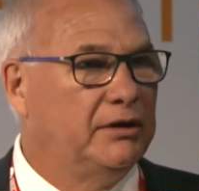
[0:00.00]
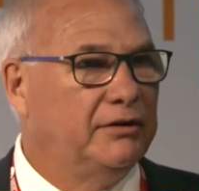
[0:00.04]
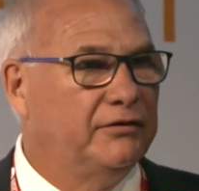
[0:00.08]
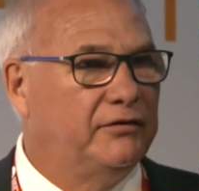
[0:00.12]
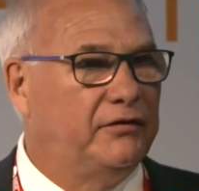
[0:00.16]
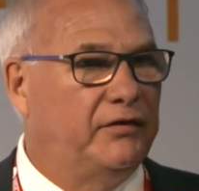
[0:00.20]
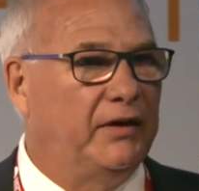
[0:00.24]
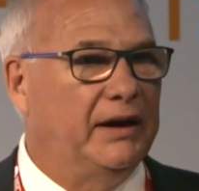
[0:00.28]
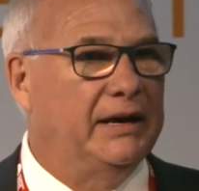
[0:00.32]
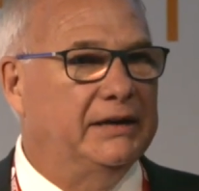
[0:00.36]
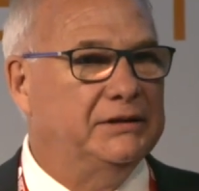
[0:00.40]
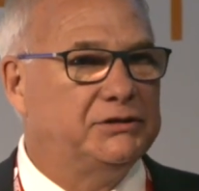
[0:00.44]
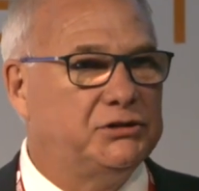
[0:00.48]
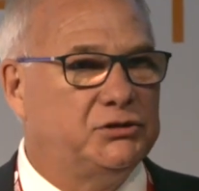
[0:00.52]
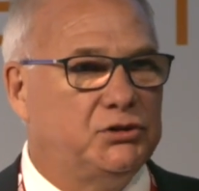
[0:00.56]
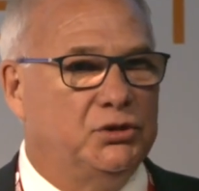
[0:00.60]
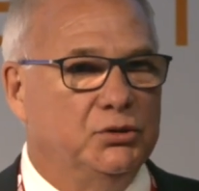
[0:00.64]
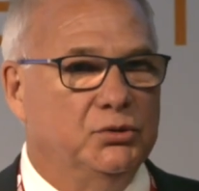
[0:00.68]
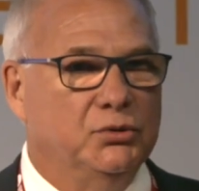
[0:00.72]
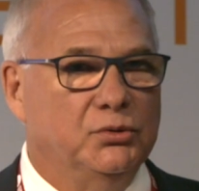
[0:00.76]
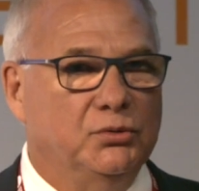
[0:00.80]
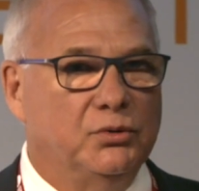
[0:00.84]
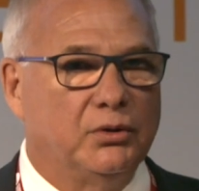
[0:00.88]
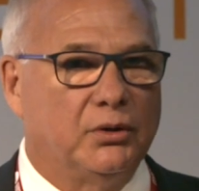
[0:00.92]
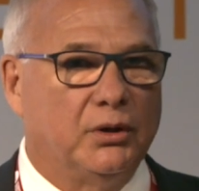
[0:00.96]
phase
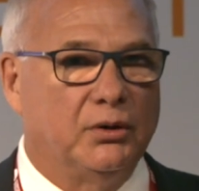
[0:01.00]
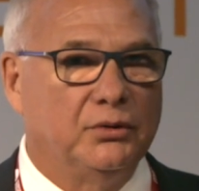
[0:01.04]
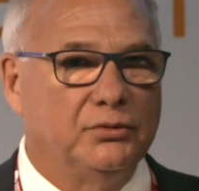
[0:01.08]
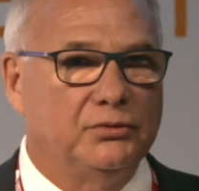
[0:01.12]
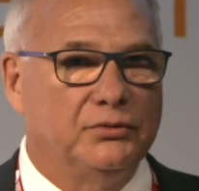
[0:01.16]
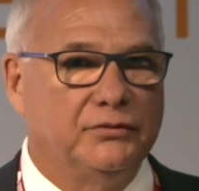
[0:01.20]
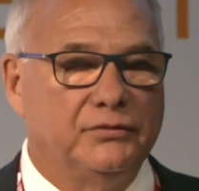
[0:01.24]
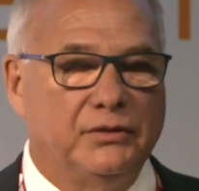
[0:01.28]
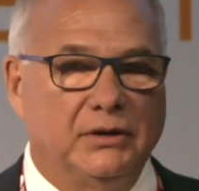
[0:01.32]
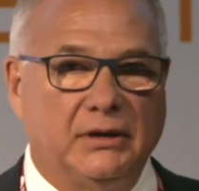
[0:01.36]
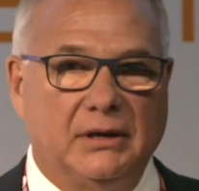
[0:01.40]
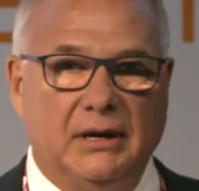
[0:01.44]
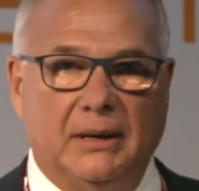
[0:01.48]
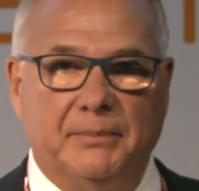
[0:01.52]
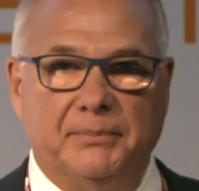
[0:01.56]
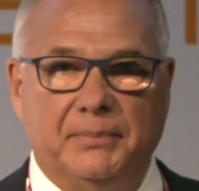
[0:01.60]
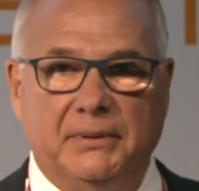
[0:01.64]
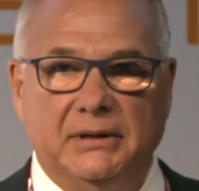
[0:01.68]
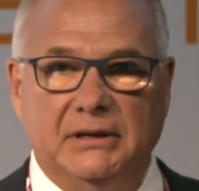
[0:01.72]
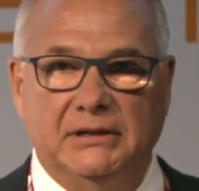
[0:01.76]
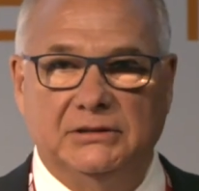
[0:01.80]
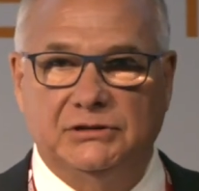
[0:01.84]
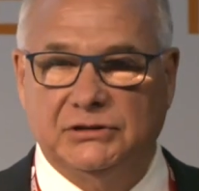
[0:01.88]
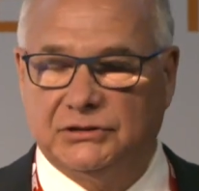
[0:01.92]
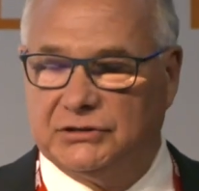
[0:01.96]
2 growth of the
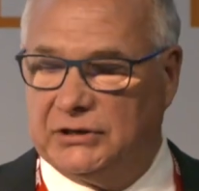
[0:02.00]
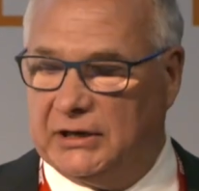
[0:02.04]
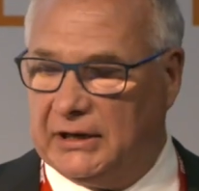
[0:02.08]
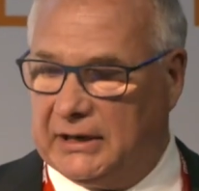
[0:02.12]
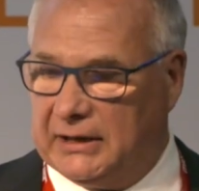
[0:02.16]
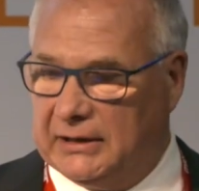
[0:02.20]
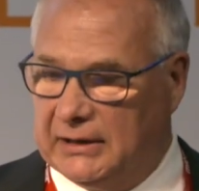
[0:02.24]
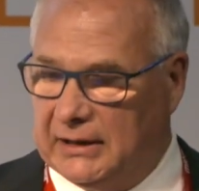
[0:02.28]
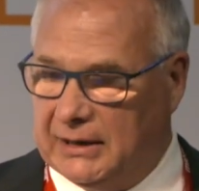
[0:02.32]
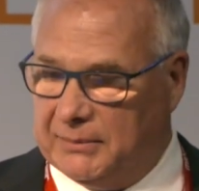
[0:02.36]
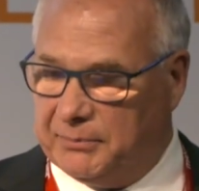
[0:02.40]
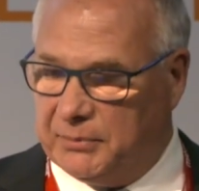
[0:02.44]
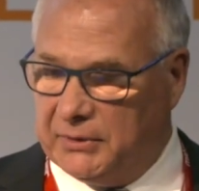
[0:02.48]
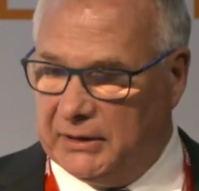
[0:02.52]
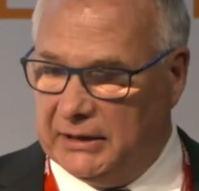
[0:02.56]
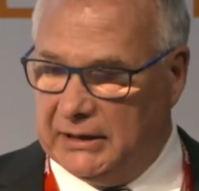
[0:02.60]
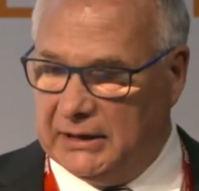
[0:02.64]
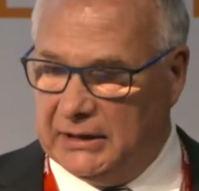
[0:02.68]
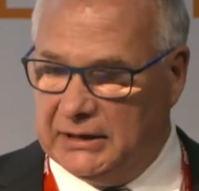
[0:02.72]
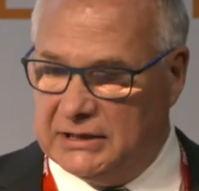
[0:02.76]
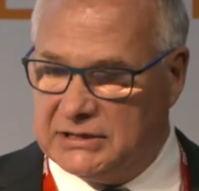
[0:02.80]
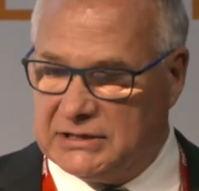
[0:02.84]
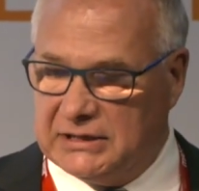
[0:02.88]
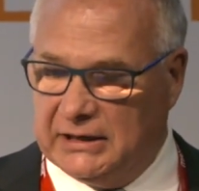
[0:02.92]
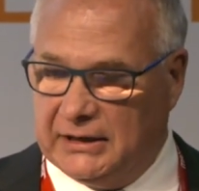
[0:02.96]
company as a second
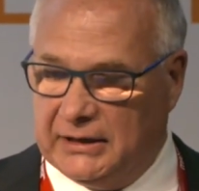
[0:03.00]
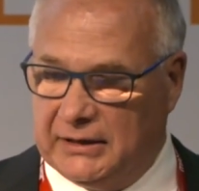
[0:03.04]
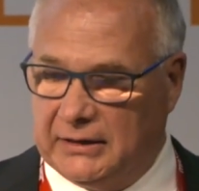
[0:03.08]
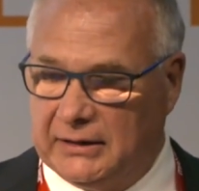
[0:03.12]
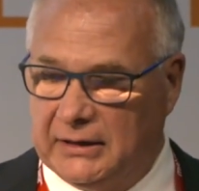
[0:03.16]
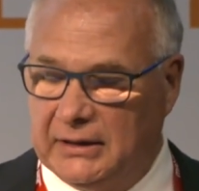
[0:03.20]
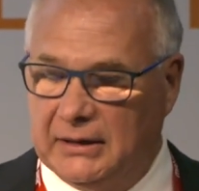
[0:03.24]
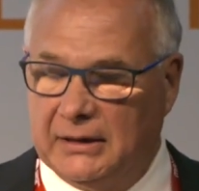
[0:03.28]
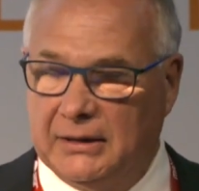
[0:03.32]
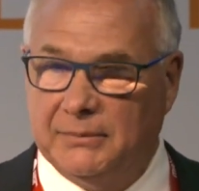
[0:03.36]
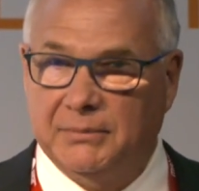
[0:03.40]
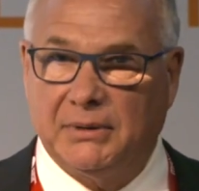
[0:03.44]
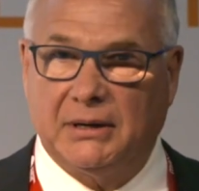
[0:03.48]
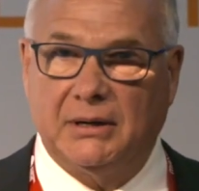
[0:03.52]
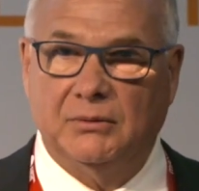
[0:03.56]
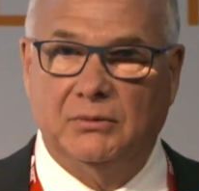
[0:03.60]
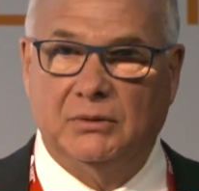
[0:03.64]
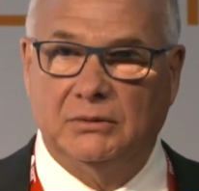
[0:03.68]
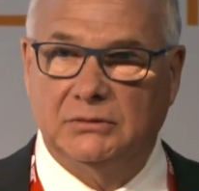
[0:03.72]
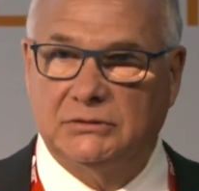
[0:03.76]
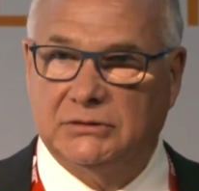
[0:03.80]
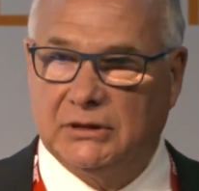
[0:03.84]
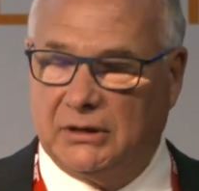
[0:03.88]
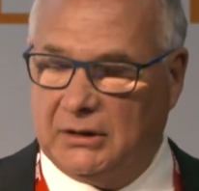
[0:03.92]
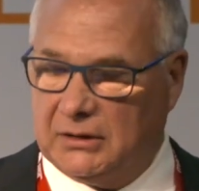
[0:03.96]
operating center, but I
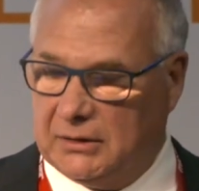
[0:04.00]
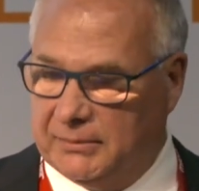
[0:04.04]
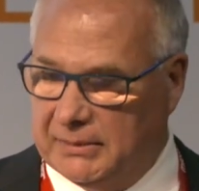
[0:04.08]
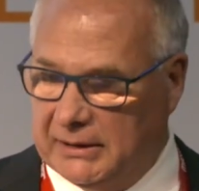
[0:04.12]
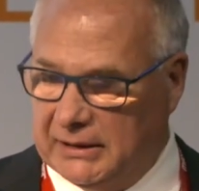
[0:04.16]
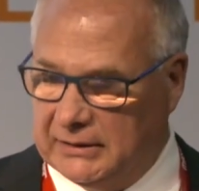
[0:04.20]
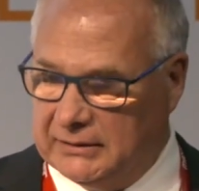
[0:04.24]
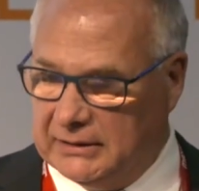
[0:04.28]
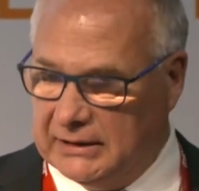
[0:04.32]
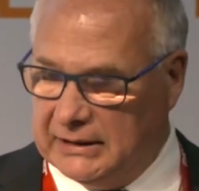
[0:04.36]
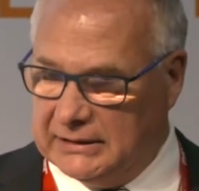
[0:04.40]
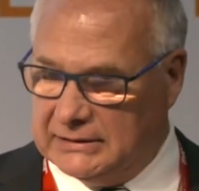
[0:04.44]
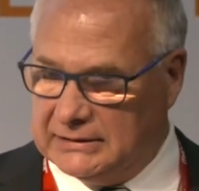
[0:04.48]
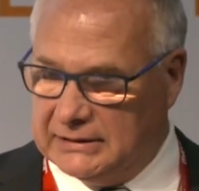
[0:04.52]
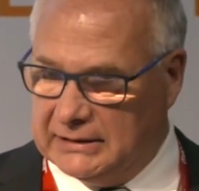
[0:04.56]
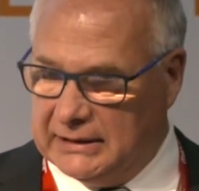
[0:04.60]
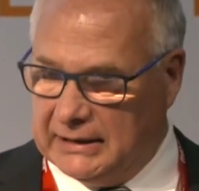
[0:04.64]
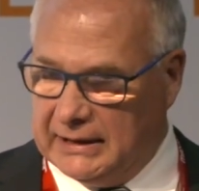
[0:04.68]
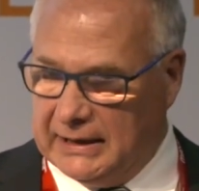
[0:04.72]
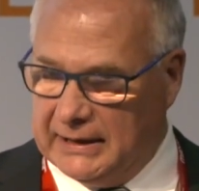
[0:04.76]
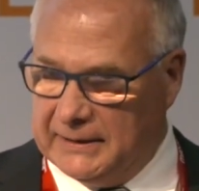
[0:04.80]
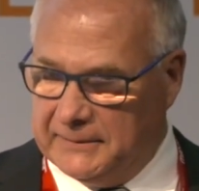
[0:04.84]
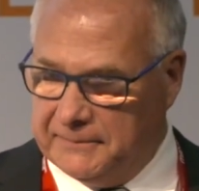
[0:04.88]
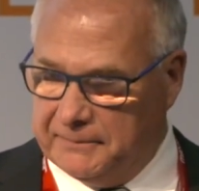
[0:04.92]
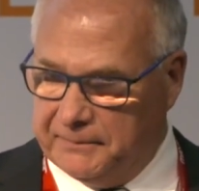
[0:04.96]
won't talk about that
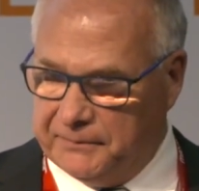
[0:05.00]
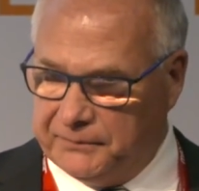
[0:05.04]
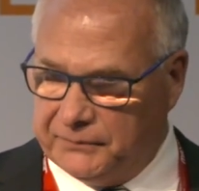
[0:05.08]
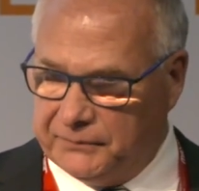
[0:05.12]
today.